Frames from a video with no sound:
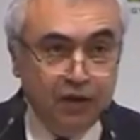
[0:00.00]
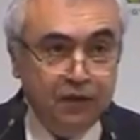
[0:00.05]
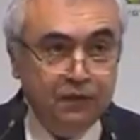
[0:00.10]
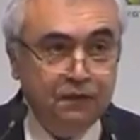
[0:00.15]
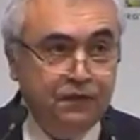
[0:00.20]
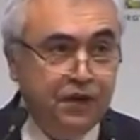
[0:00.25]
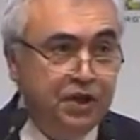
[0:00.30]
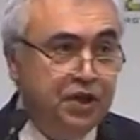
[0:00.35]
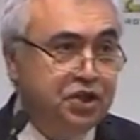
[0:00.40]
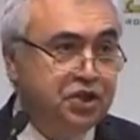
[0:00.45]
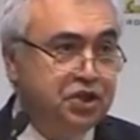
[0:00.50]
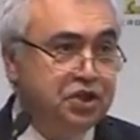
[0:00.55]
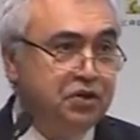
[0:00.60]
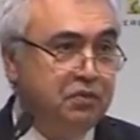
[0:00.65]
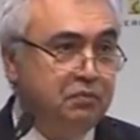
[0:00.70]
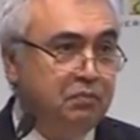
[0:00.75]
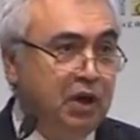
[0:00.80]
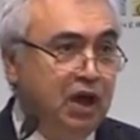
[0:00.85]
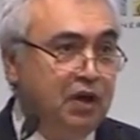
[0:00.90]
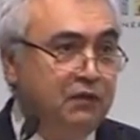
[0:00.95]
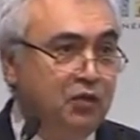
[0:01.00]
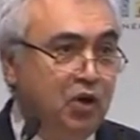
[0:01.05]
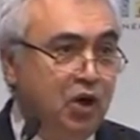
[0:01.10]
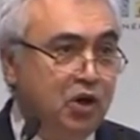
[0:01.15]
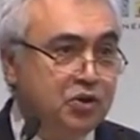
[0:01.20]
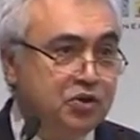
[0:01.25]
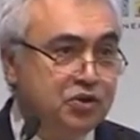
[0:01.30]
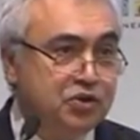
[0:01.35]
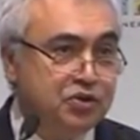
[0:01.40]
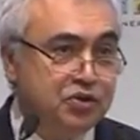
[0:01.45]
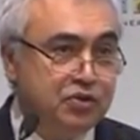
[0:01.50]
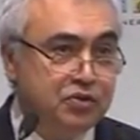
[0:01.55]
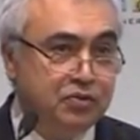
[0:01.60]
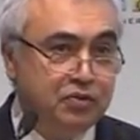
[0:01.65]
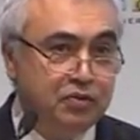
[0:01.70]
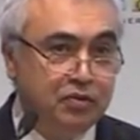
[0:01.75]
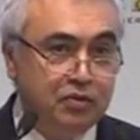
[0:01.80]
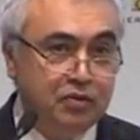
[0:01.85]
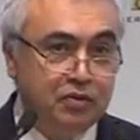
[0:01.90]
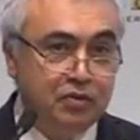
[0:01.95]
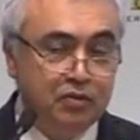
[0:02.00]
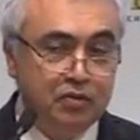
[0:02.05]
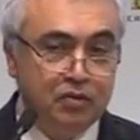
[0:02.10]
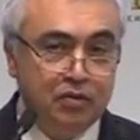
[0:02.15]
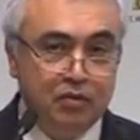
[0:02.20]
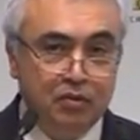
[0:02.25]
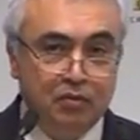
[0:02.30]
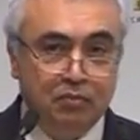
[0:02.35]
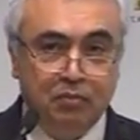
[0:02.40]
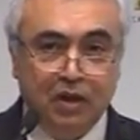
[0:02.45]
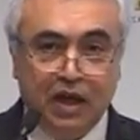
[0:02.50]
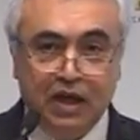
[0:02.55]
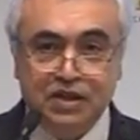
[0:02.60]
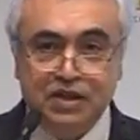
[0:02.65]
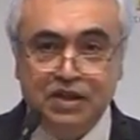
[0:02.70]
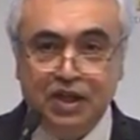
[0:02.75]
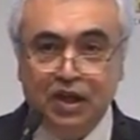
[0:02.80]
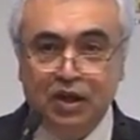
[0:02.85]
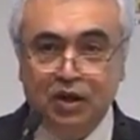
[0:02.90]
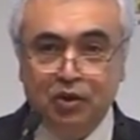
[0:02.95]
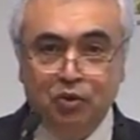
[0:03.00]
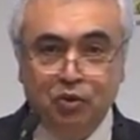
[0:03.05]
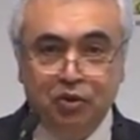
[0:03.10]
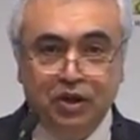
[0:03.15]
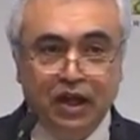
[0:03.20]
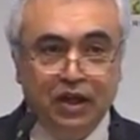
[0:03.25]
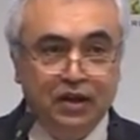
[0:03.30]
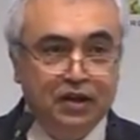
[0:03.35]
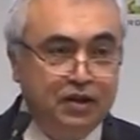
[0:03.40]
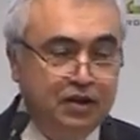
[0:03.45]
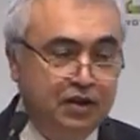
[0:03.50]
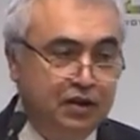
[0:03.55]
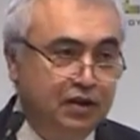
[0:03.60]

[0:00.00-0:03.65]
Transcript: finish my words by saying you that